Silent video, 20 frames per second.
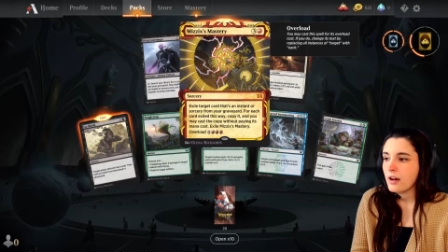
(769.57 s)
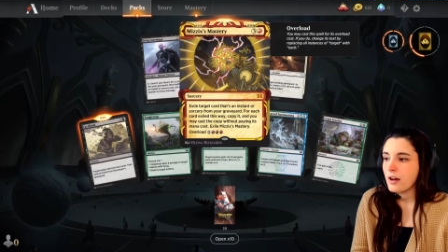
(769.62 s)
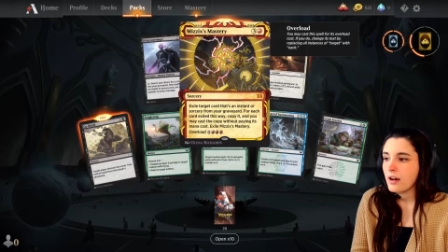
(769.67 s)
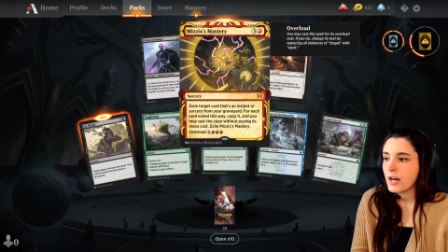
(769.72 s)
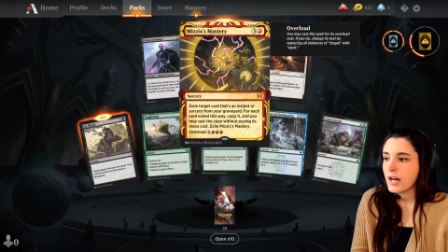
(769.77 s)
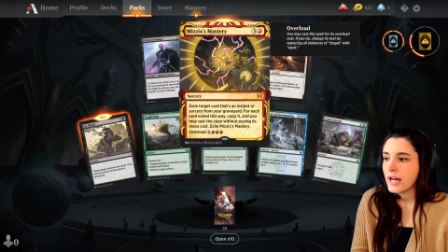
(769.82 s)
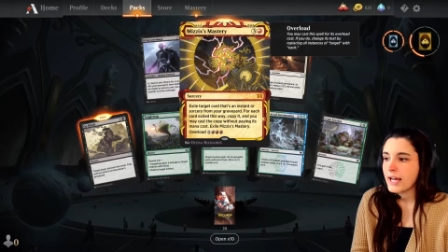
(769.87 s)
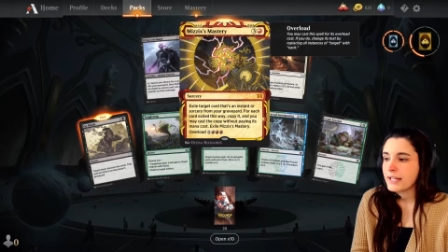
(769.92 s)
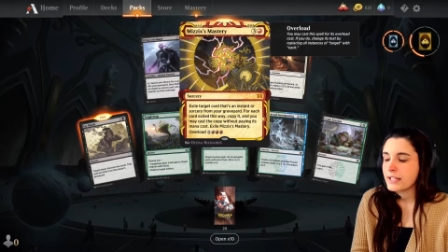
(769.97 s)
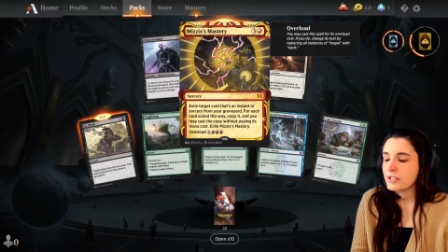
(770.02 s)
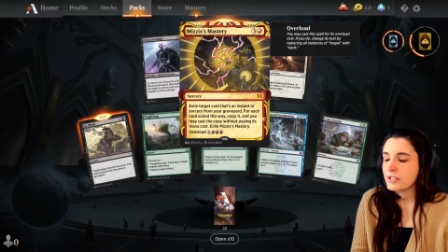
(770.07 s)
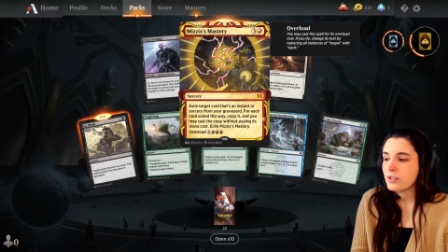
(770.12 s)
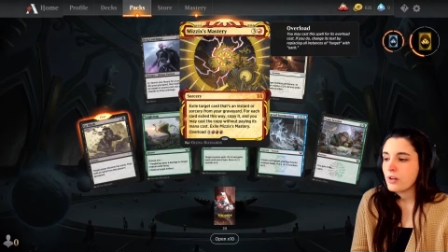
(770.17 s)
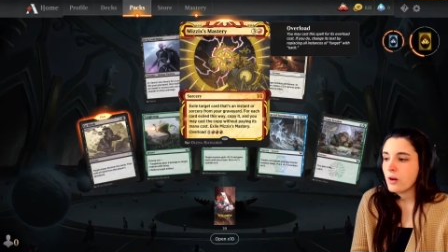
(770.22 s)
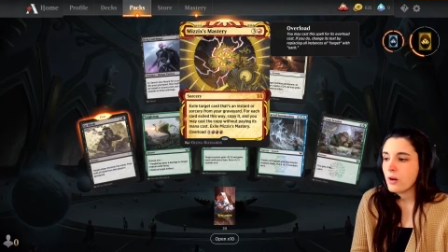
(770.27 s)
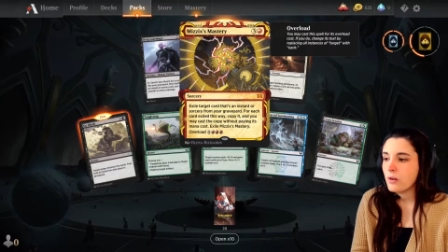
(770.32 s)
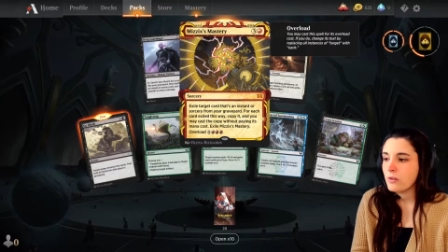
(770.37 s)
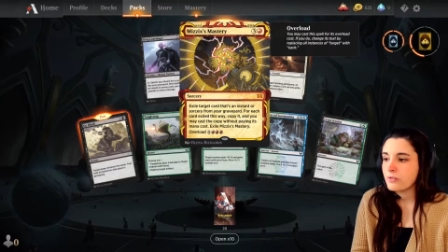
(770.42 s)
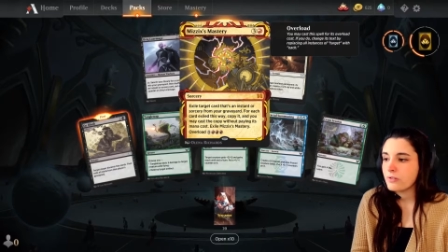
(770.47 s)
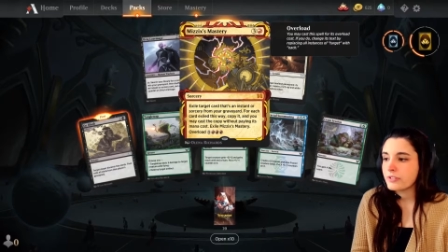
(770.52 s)
I can
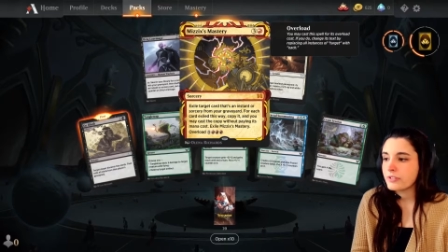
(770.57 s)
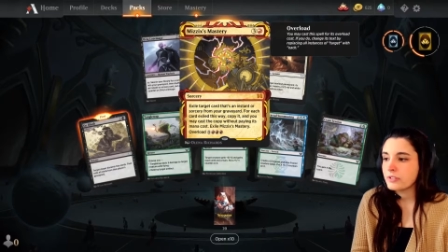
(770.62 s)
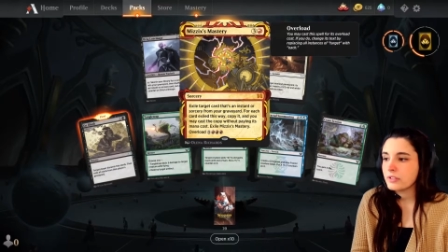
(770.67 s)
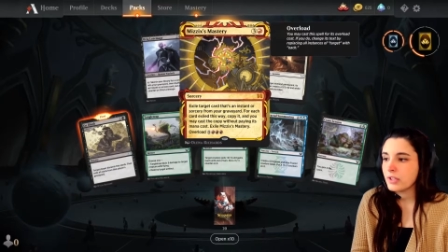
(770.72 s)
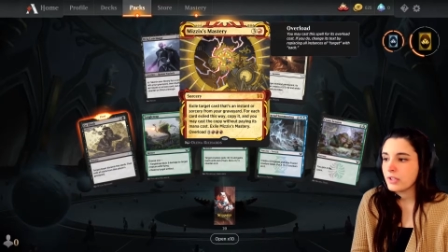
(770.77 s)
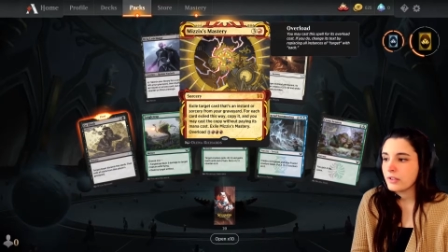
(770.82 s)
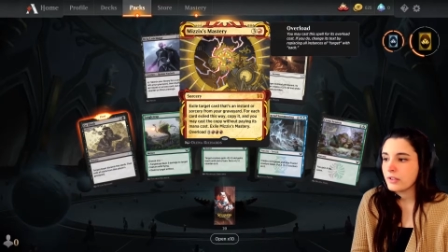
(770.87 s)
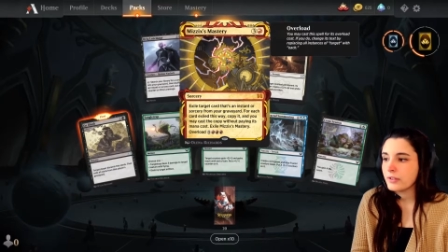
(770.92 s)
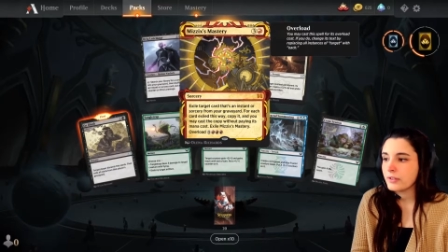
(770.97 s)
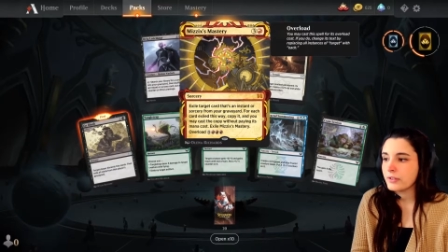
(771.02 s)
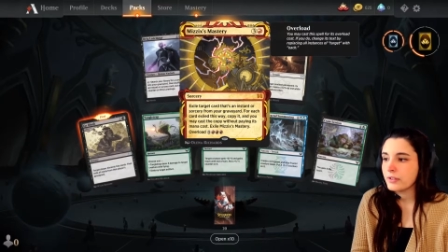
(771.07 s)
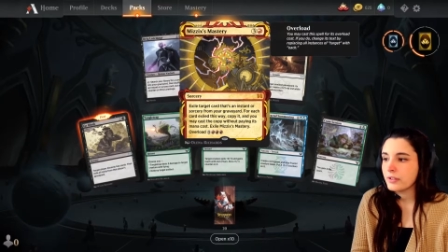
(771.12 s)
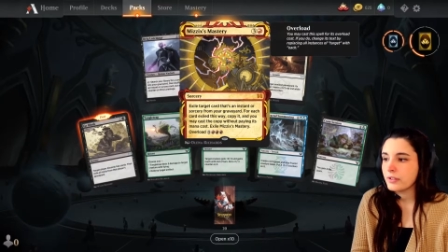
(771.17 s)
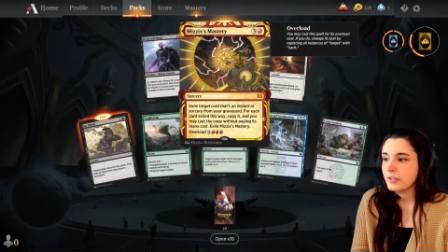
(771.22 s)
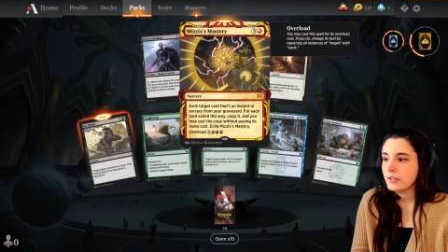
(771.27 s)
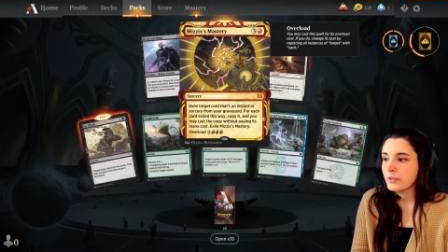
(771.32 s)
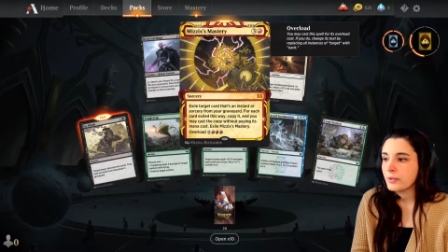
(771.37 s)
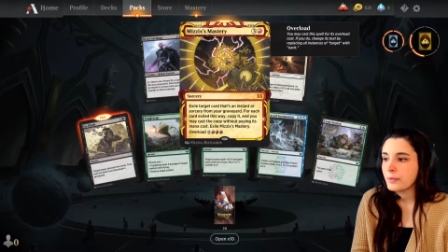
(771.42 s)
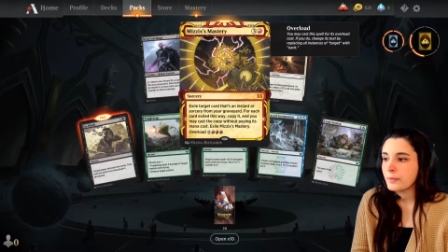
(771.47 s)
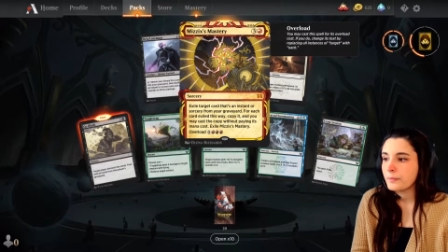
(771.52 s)
overload
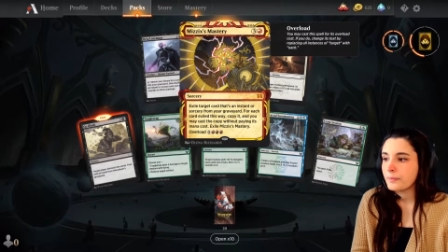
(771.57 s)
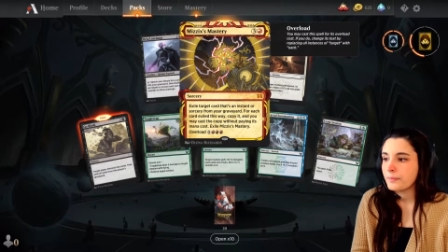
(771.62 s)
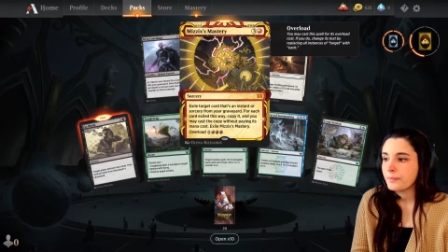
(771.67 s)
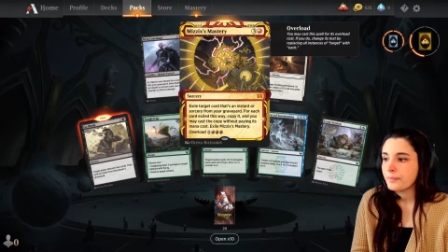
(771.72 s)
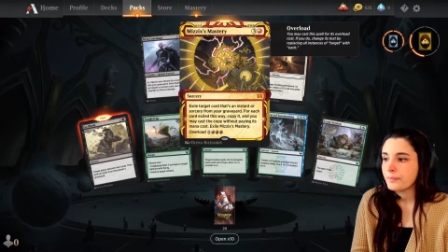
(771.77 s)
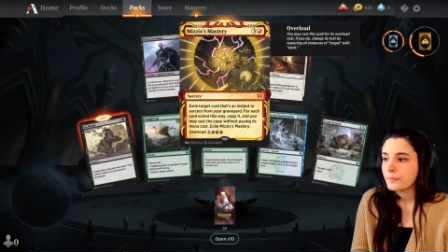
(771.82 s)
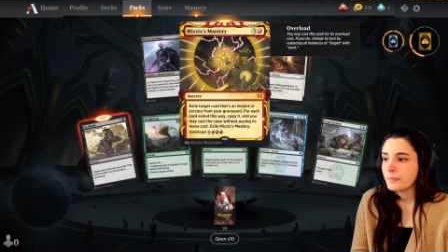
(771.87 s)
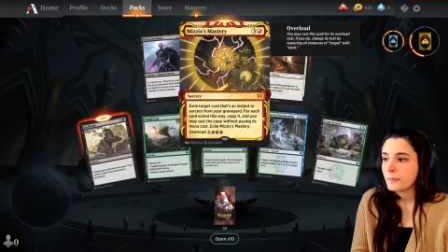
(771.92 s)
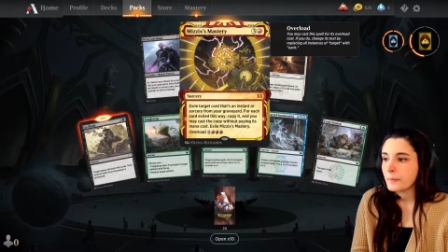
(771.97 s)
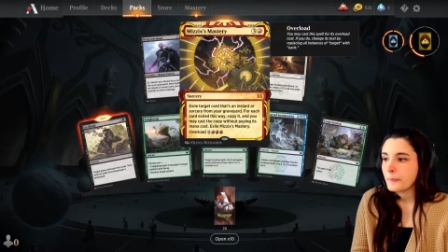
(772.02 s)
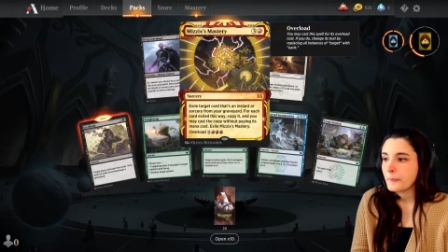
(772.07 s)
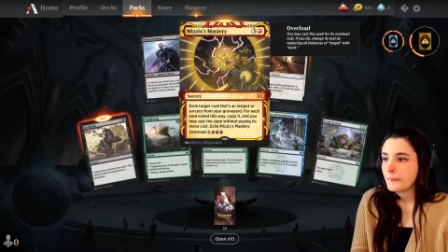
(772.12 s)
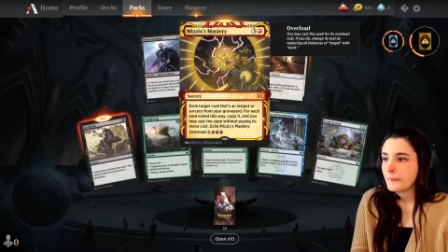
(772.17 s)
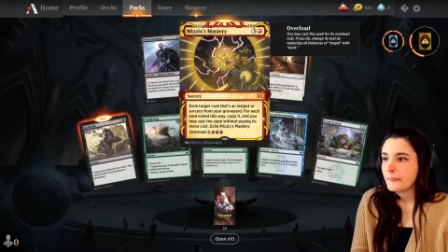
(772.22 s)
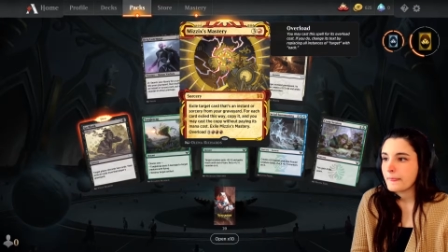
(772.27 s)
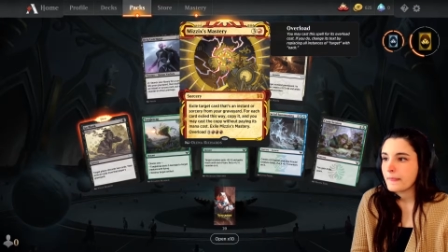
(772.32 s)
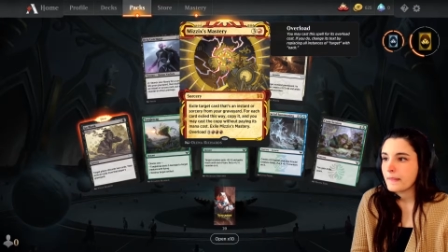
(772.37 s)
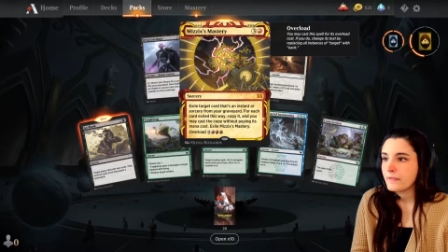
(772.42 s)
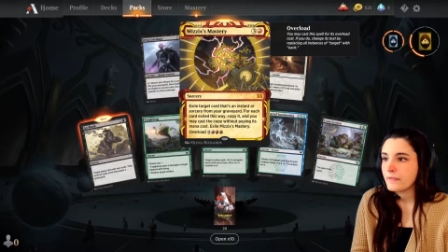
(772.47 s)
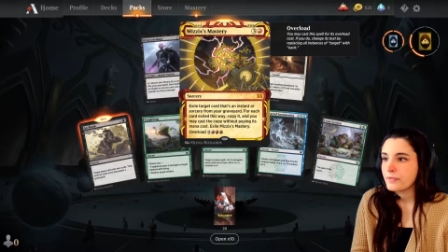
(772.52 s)

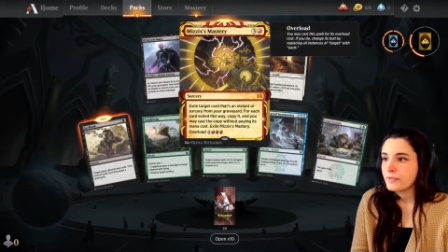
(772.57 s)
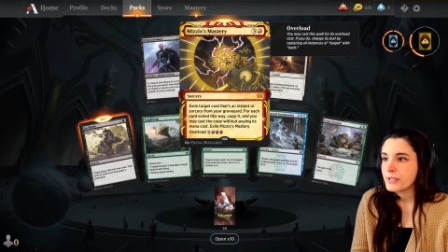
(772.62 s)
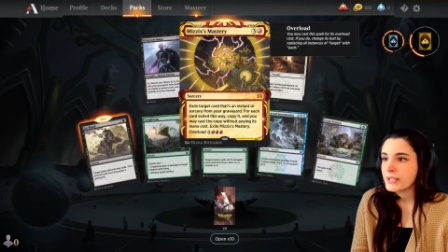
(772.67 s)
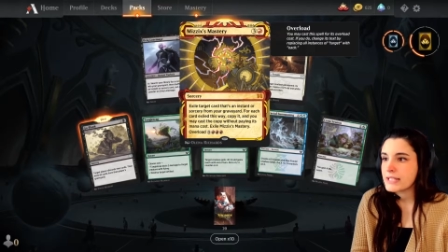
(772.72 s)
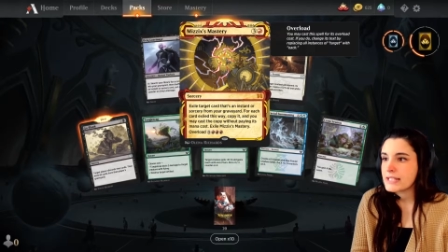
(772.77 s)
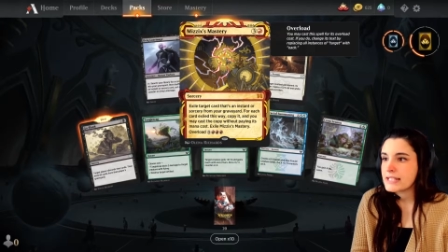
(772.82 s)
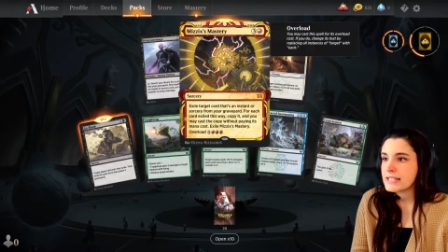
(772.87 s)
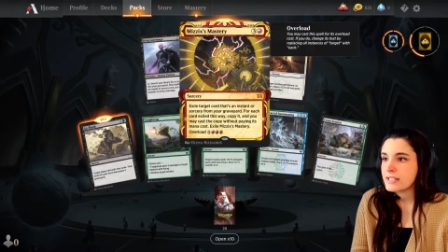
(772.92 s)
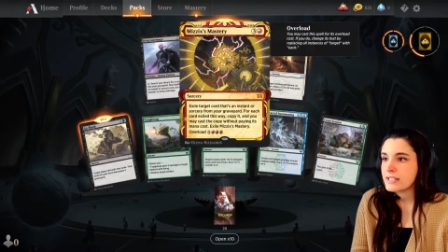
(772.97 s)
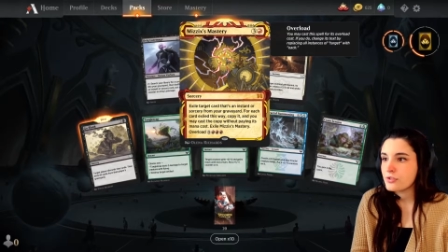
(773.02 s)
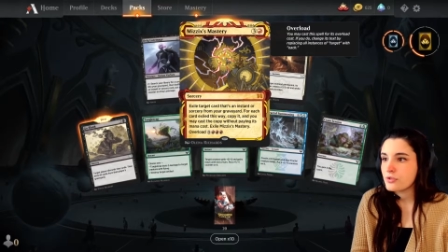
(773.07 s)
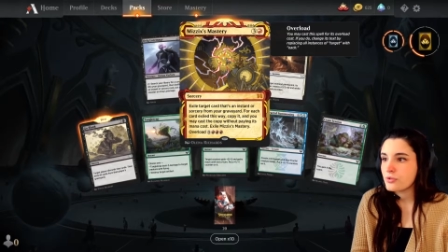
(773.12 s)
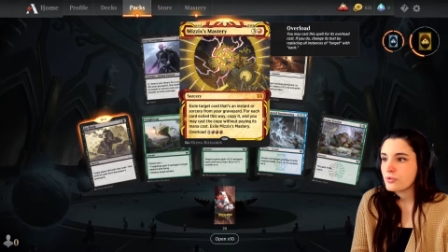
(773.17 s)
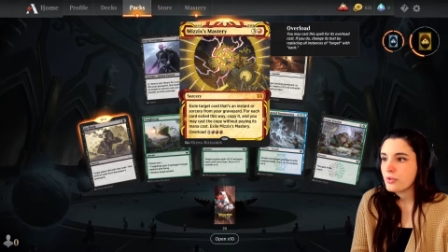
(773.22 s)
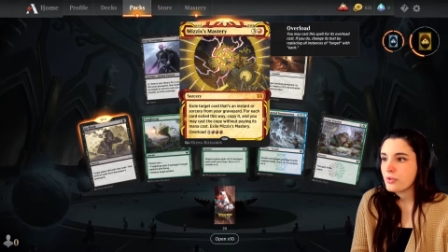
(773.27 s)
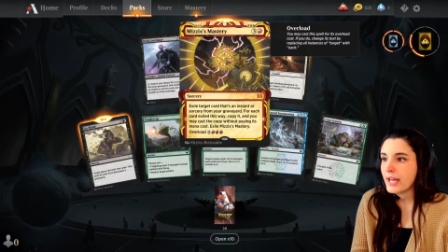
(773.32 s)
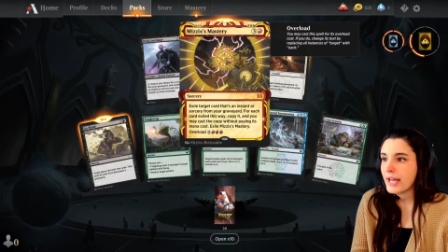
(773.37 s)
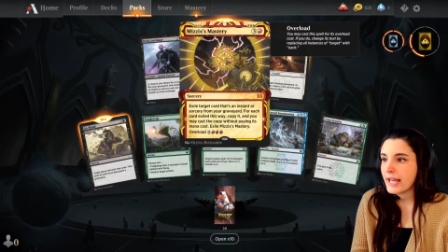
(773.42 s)
for an additional